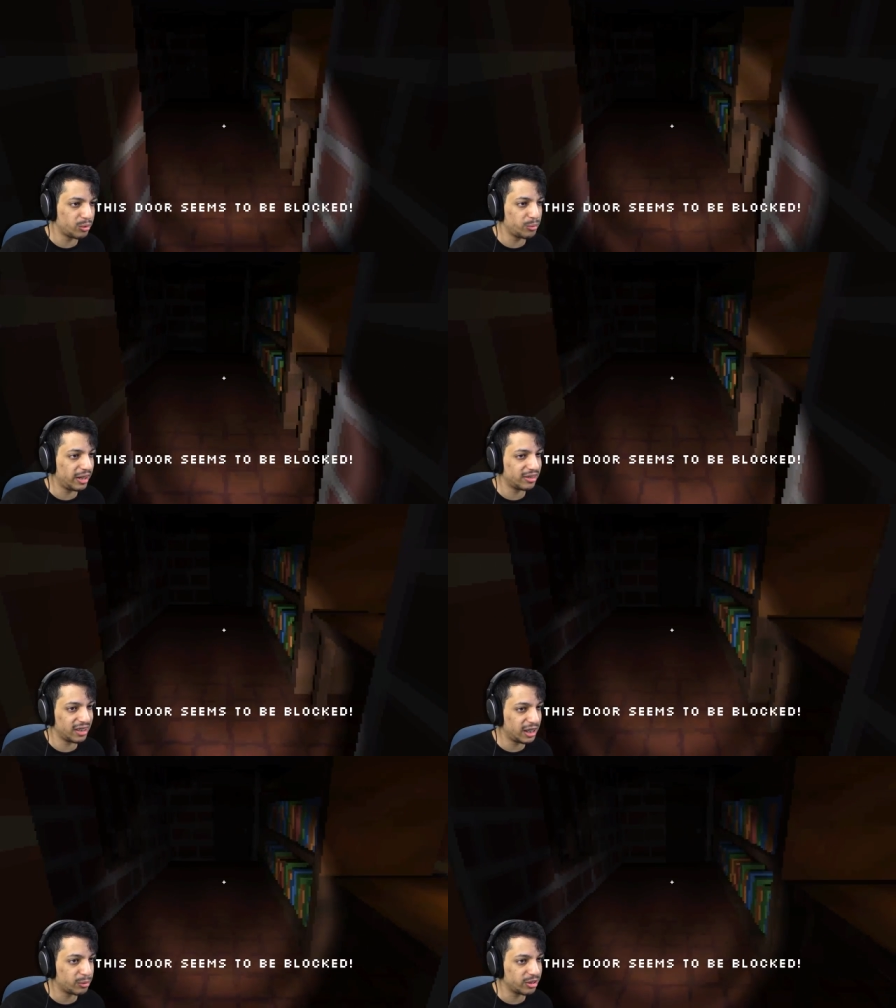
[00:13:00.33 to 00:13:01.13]
remains
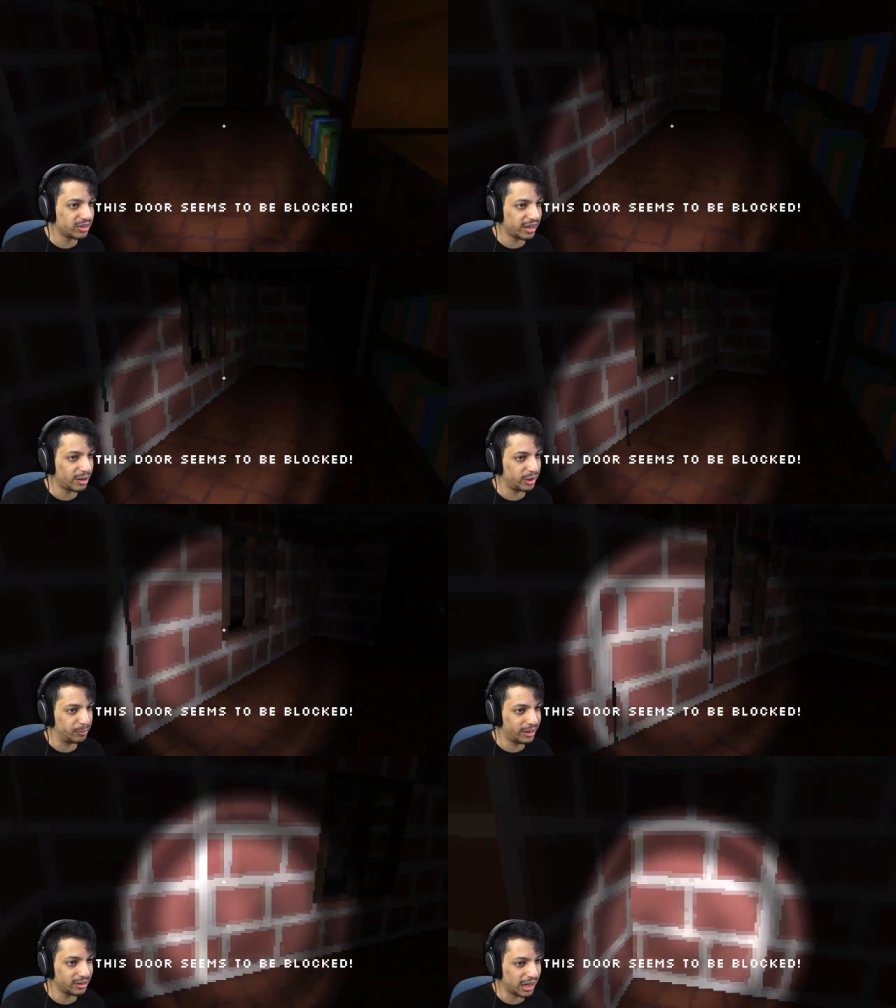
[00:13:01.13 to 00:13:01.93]
equally scary,
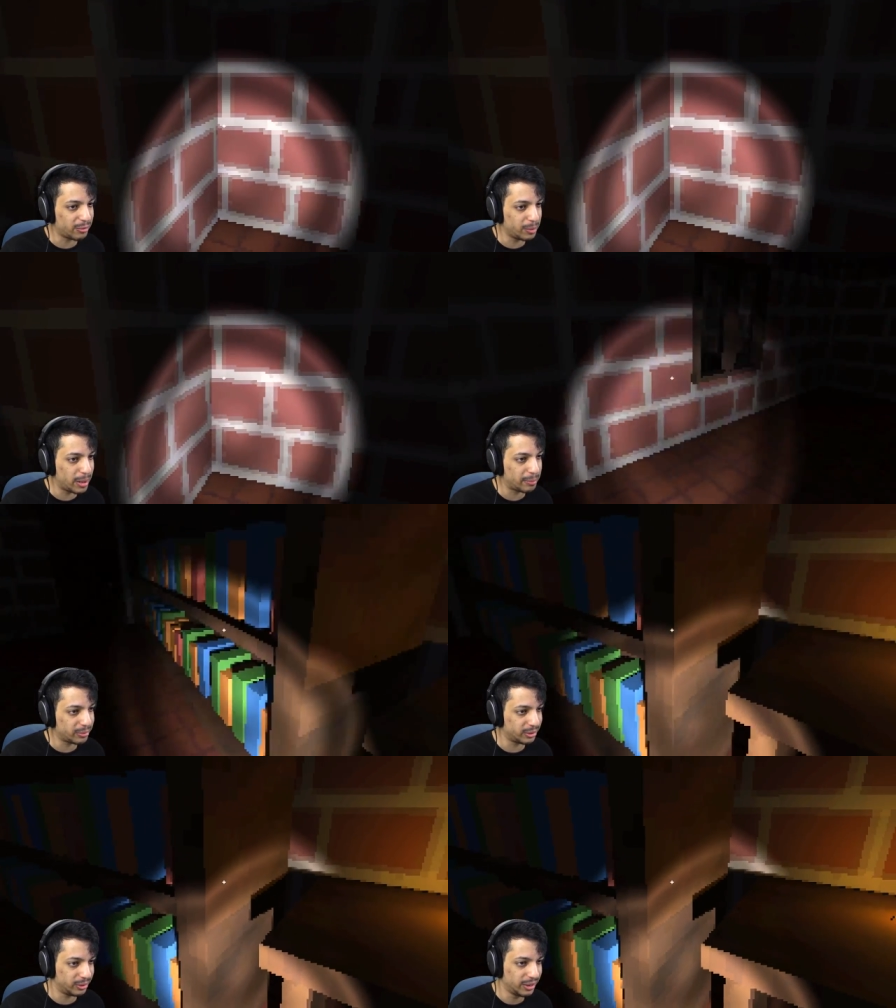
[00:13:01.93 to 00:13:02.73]
because I
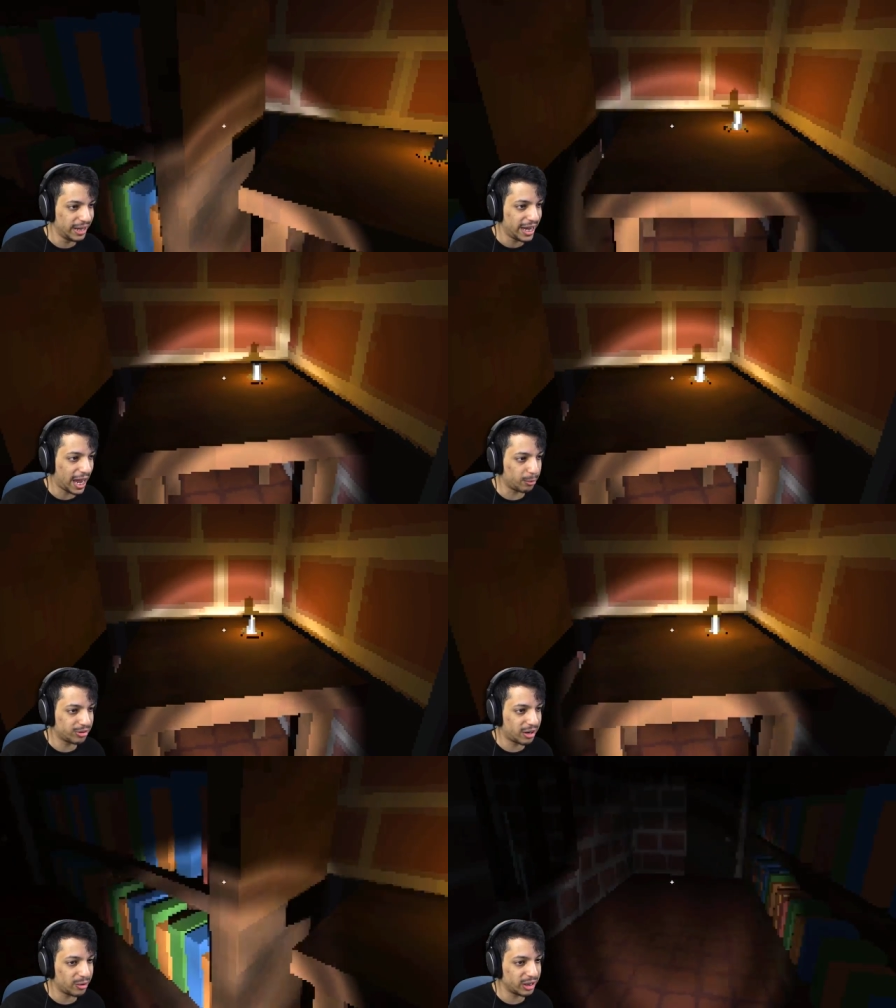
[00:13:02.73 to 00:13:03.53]
remember how
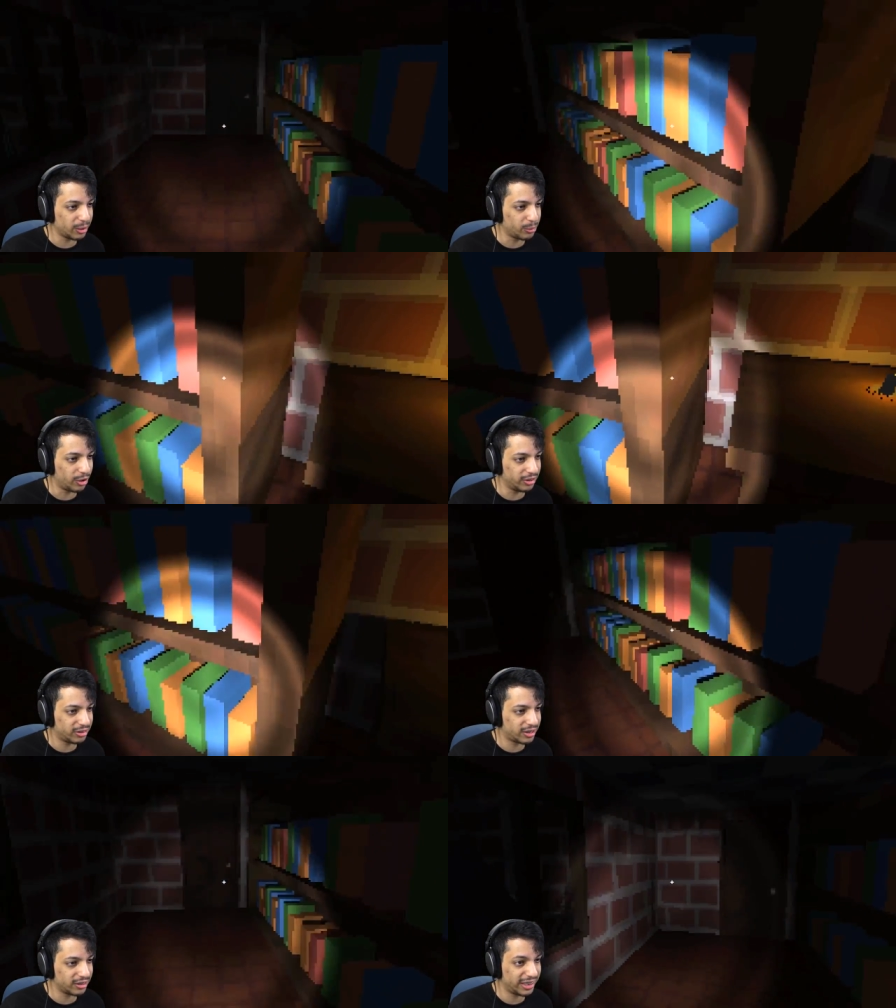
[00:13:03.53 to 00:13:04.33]
scared I
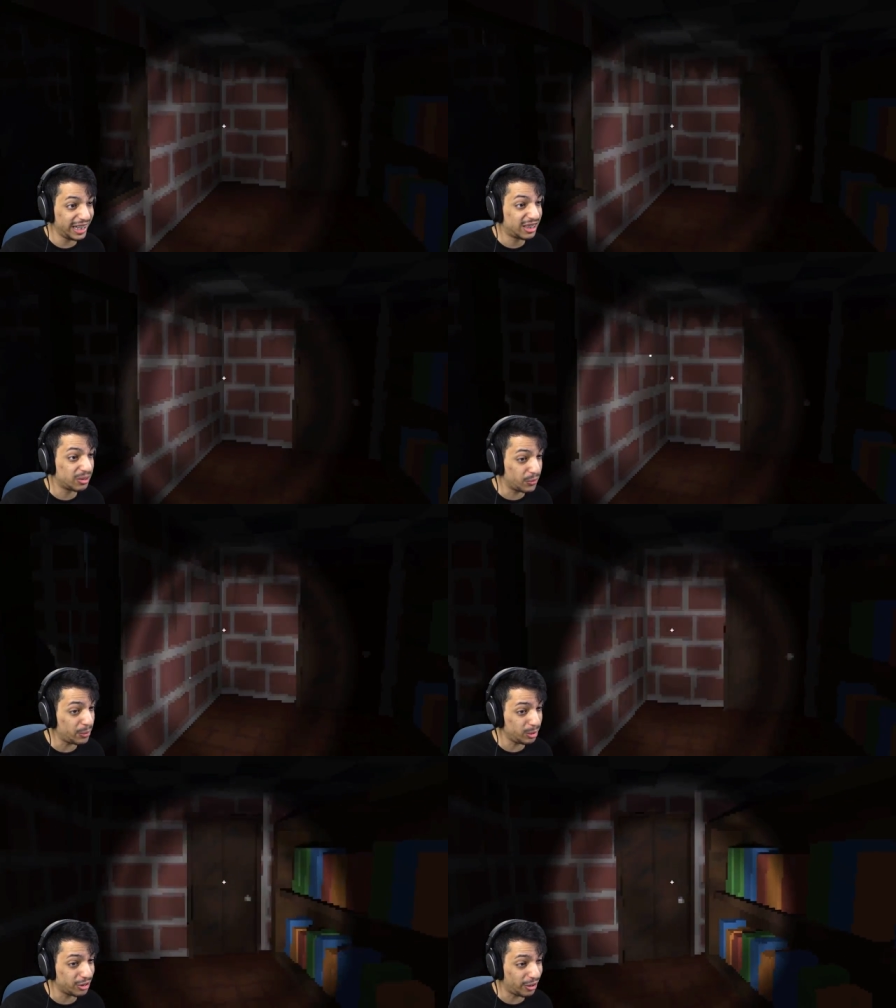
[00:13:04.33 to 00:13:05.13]
was, because it's
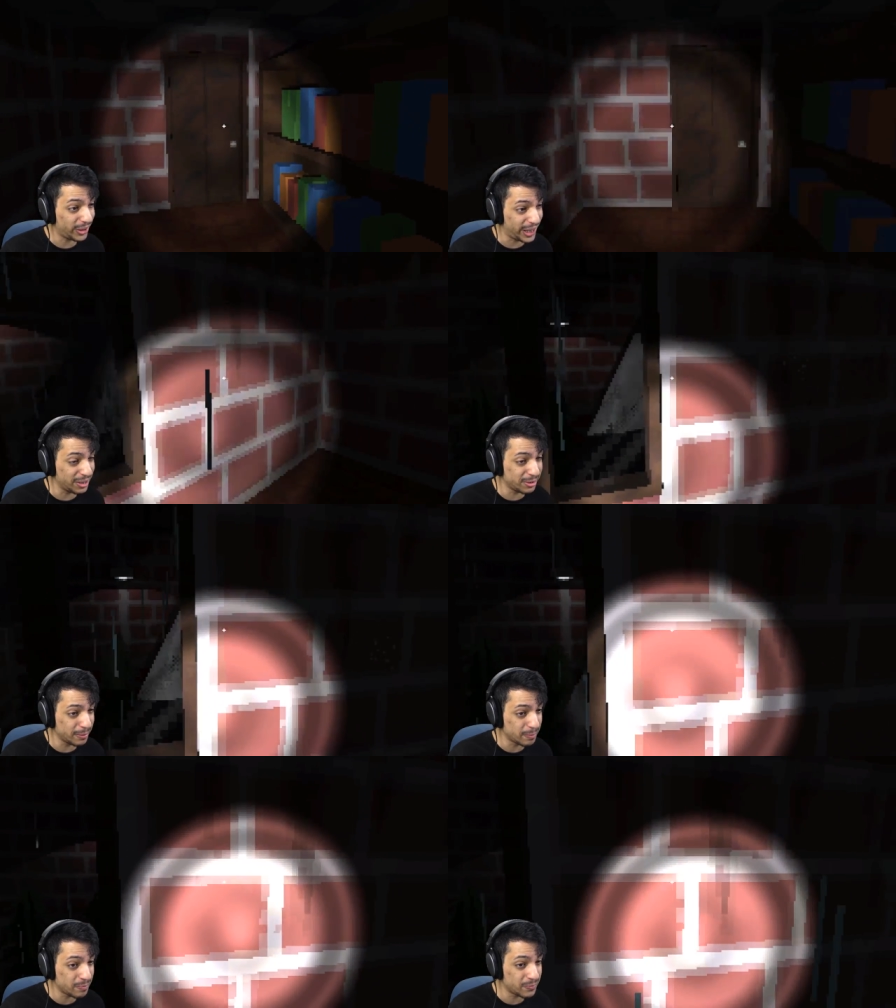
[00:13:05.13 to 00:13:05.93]
very dark here
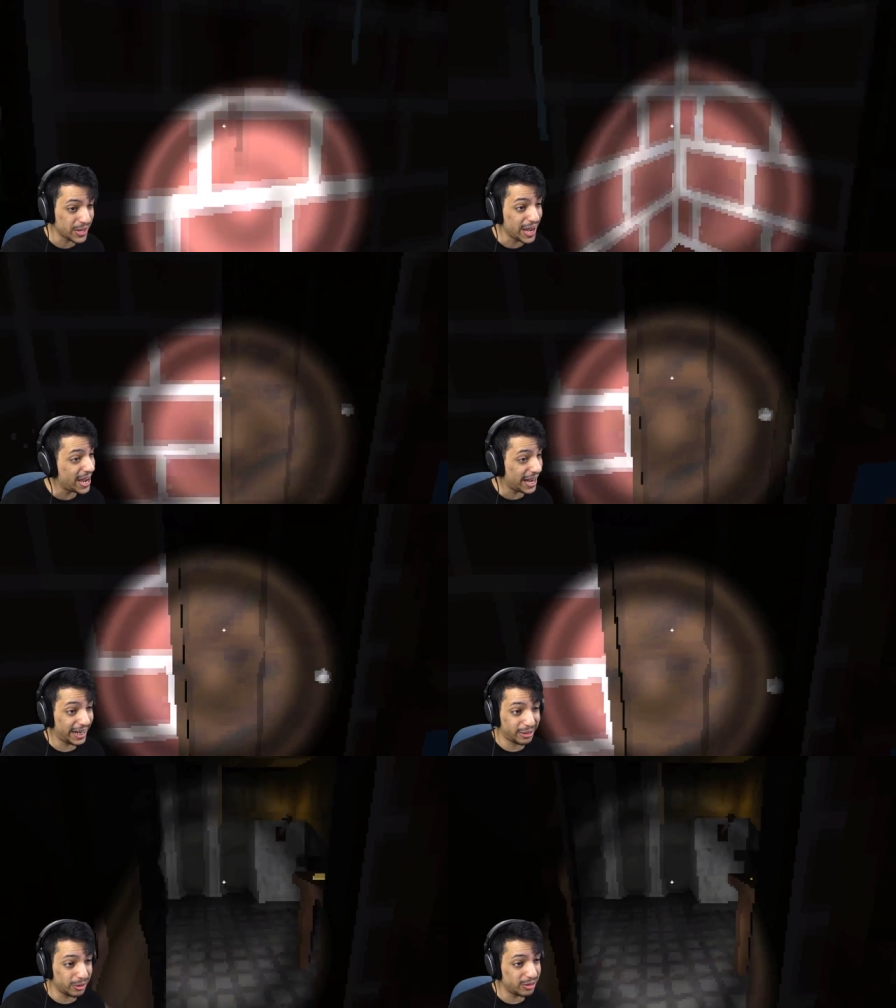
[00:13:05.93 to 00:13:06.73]

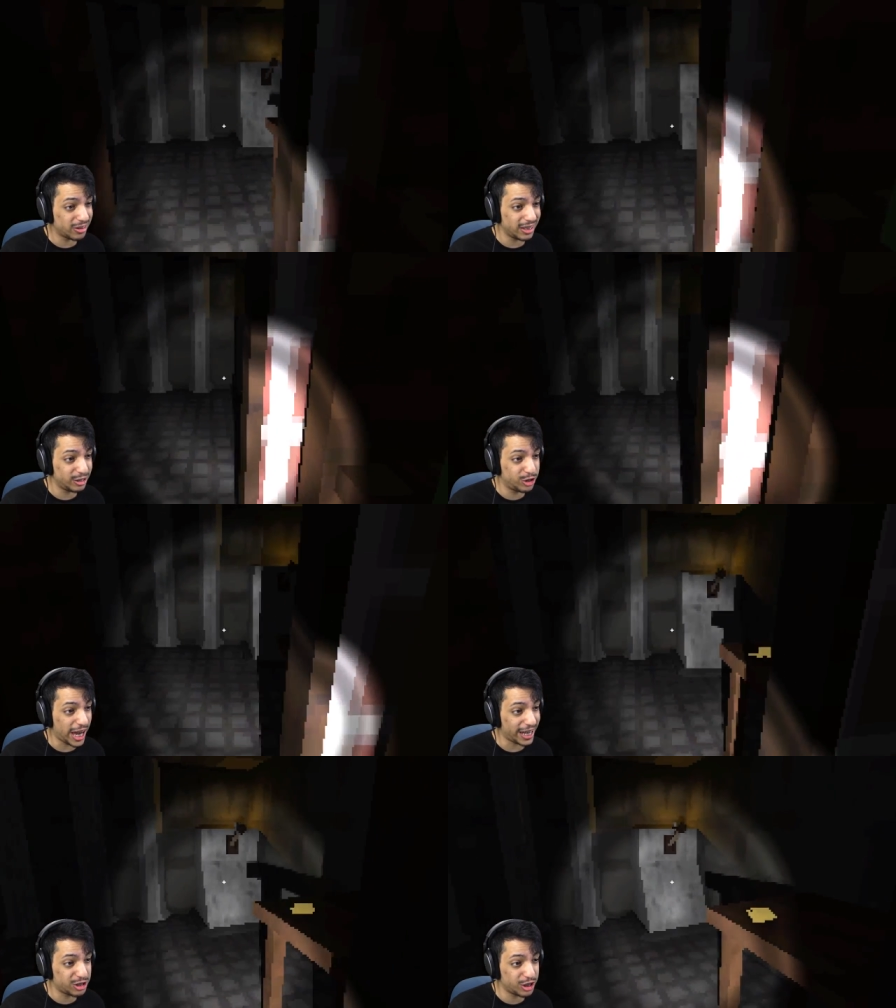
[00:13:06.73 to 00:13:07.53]
and I couldn't see
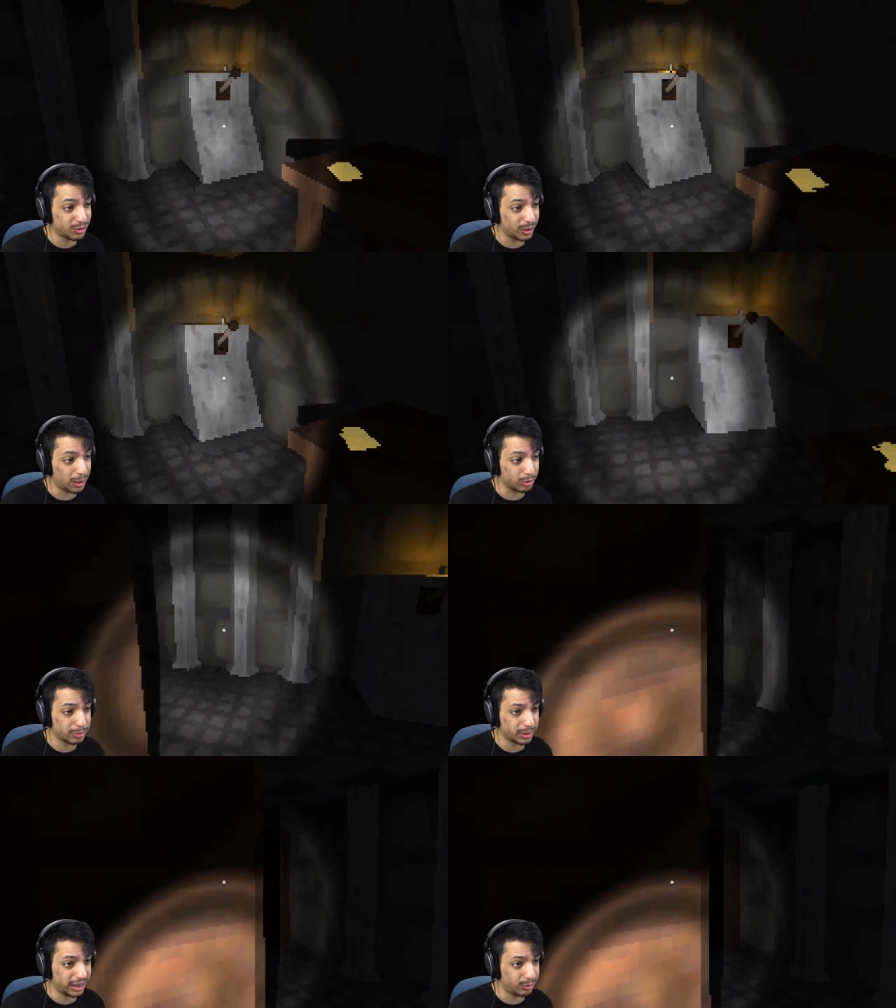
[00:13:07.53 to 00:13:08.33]
jack shit when I
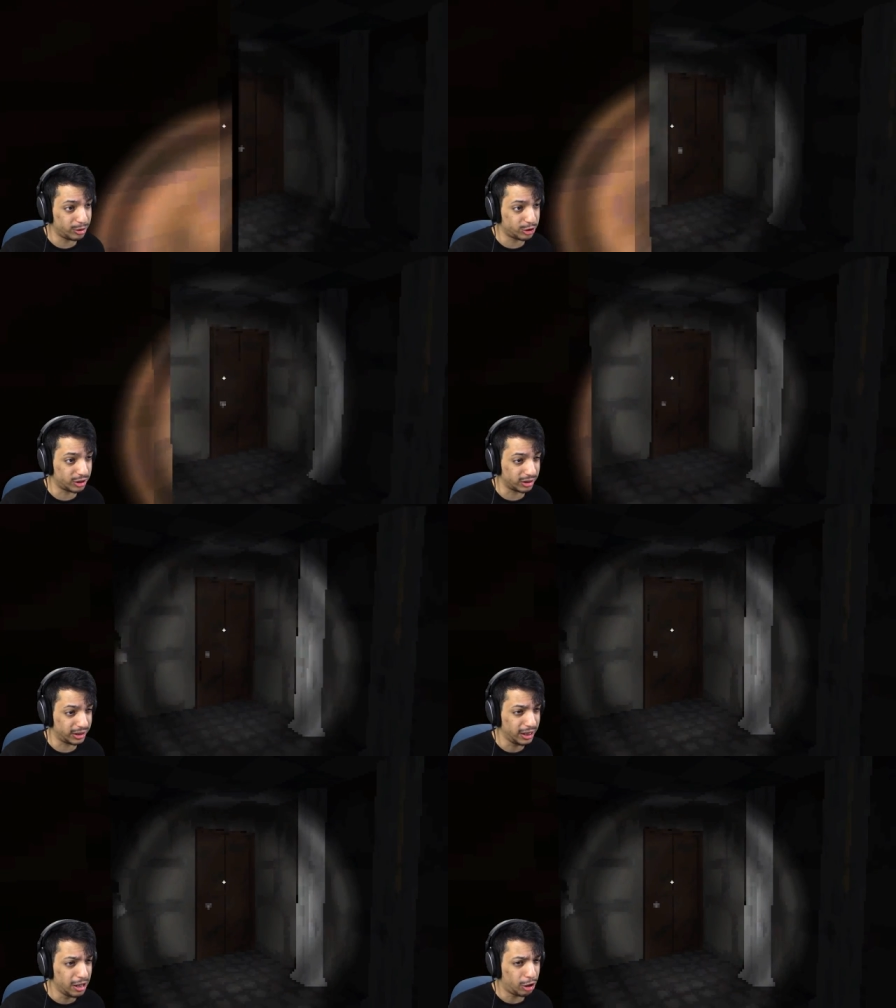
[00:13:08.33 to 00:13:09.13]
was playing originally.